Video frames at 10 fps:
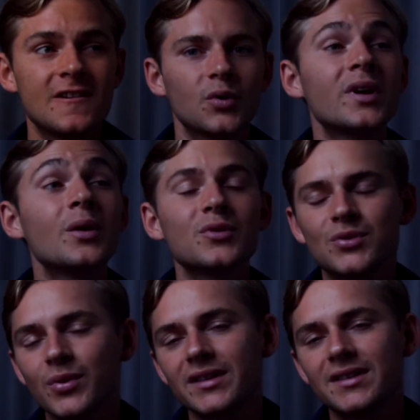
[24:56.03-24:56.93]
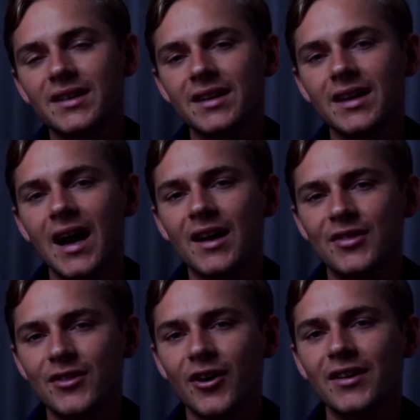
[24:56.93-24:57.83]
When I was 20, I
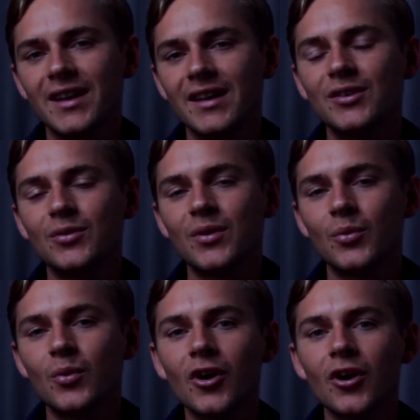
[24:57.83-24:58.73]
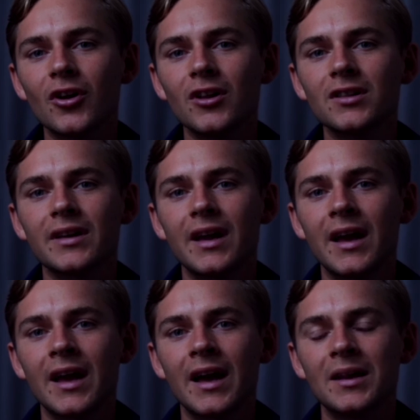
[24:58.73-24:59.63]
thought I knew the world,
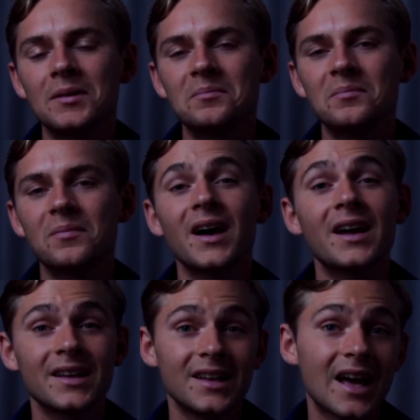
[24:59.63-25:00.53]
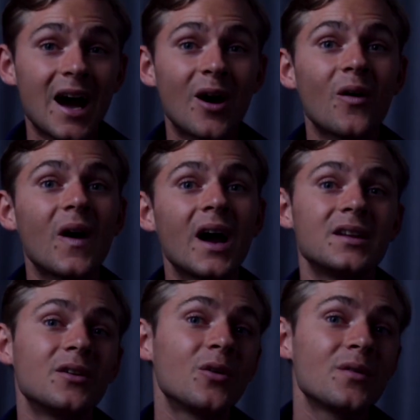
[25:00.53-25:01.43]
and by now I
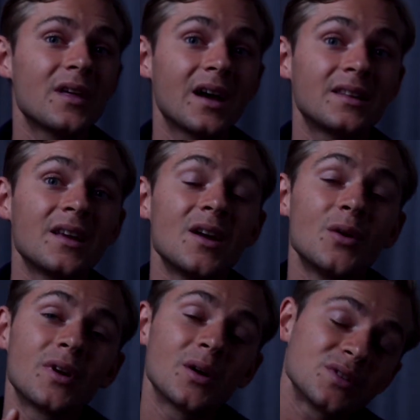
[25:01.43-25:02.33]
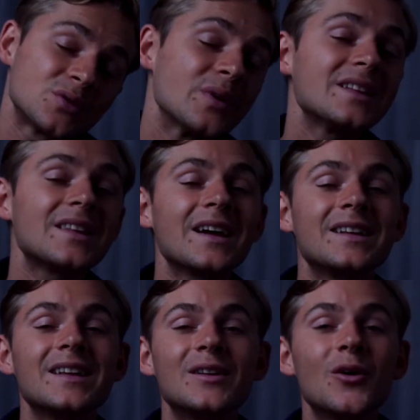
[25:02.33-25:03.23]
know that when I was 20, I
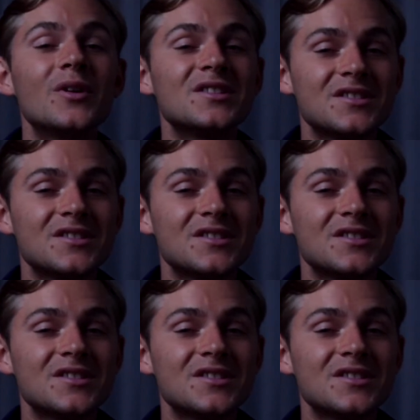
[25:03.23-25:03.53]
didn't know a